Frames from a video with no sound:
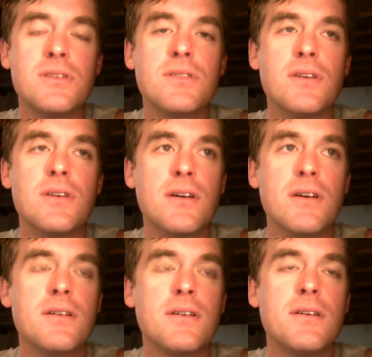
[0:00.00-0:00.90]

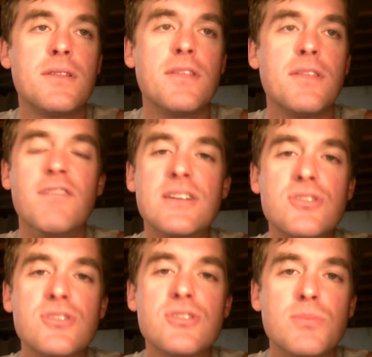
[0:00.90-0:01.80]
the
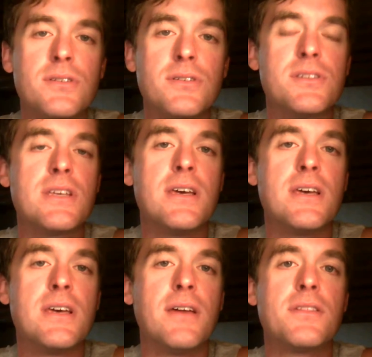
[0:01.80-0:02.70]
vegetables
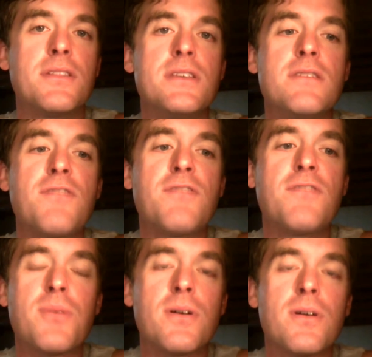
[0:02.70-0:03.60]
and the
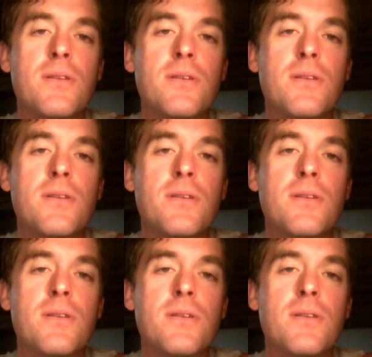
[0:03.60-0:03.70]
fiber,